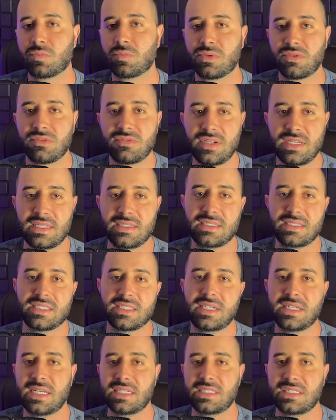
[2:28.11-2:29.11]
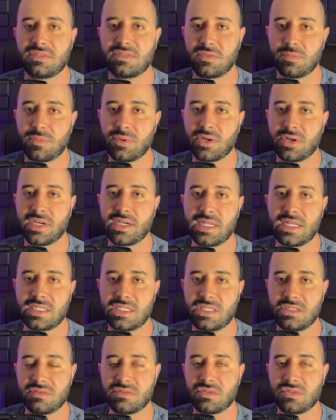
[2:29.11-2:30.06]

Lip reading: lot from creative to creative.